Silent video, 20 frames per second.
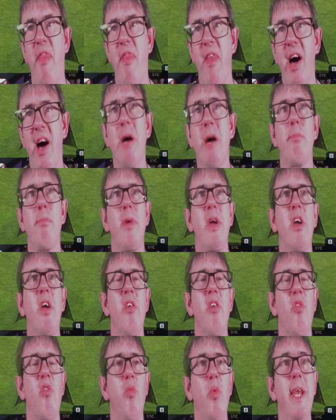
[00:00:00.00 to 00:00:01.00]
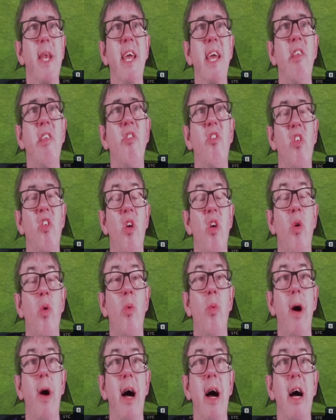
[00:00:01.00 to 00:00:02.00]
that because we need
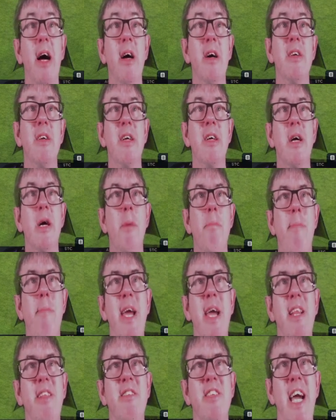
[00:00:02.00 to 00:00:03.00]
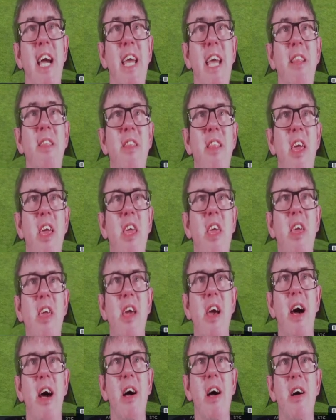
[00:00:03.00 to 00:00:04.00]
to maintain
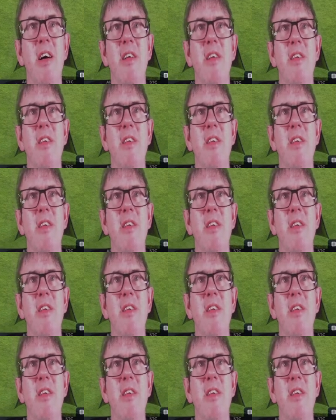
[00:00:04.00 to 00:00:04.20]
the